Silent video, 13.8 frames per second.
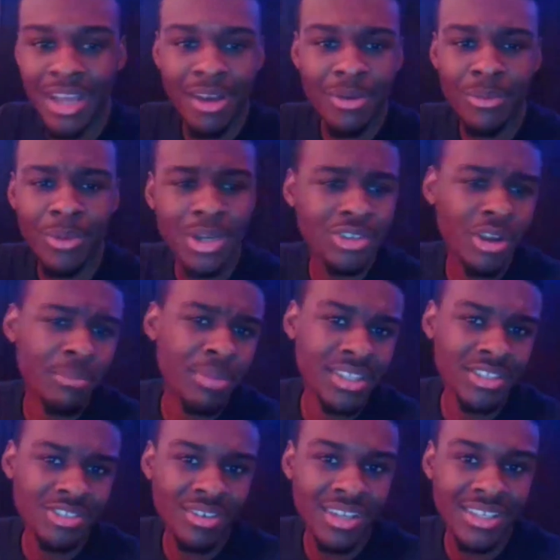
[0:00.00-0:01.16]
Huh? What are your
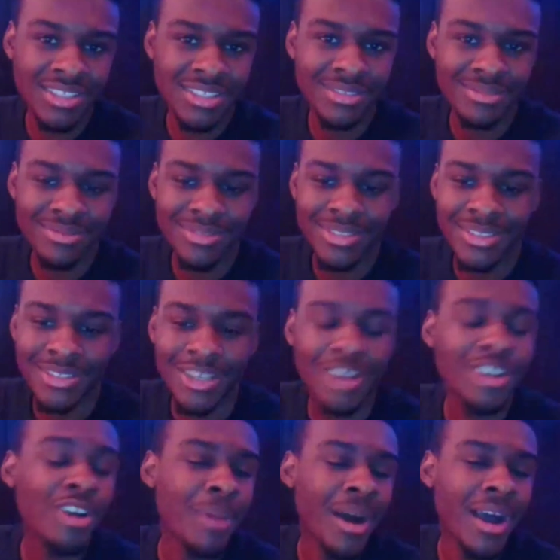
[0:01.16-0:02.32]
opinions on this?
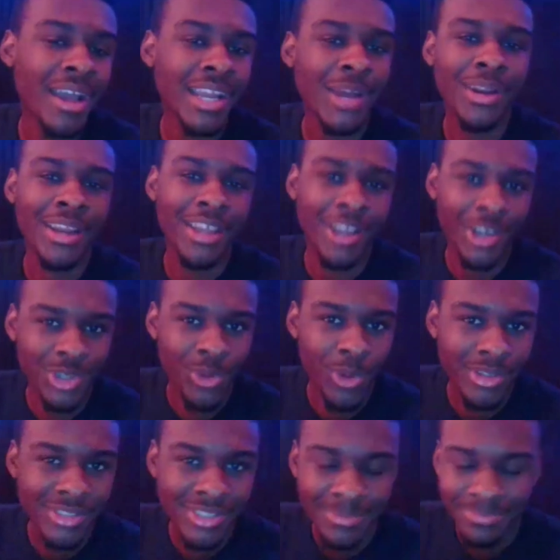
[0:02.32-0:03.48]
Y'all know mine. I want to hear
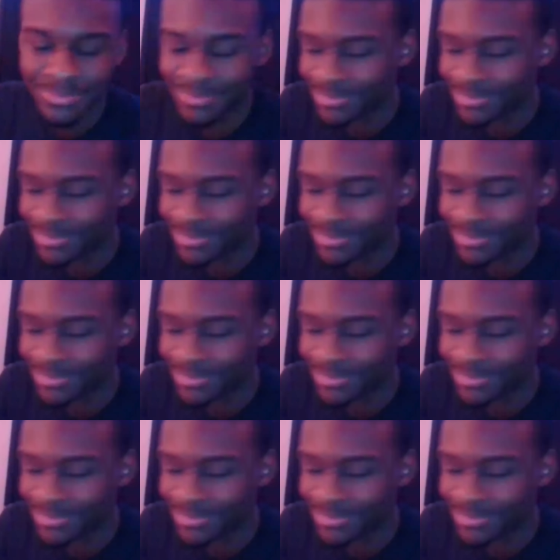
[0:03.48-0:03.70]
yours.